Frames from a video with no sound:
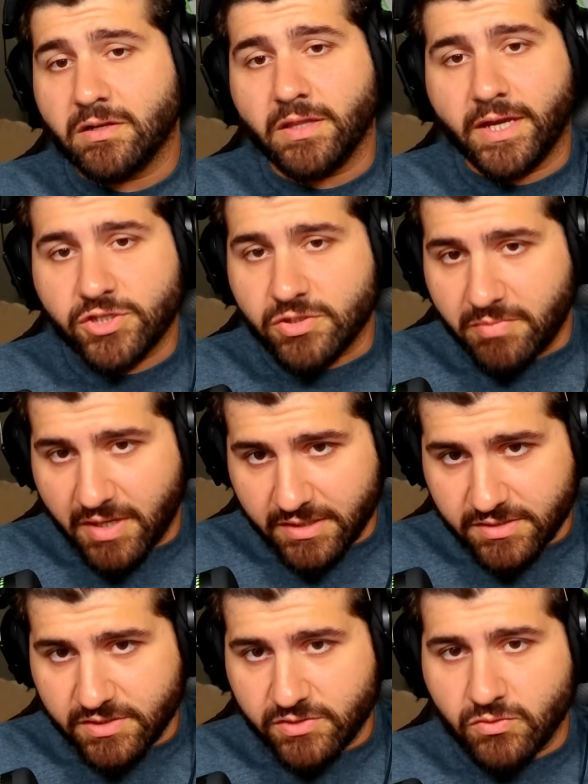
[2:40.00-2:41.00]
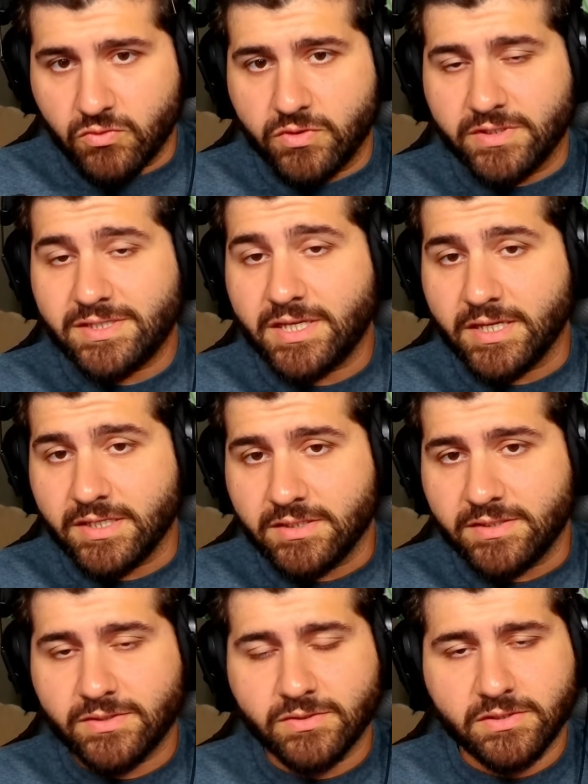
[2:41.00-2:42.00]
collection boxes or
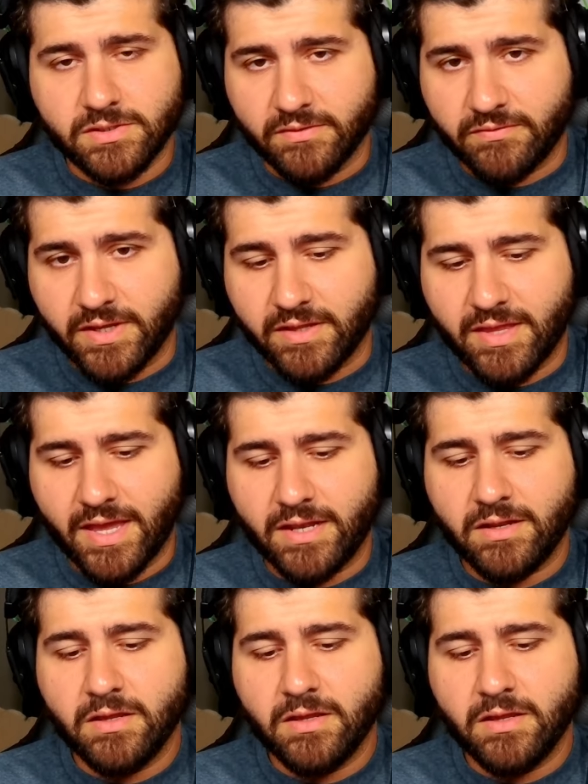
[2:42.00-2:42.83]
tins, stuff like that,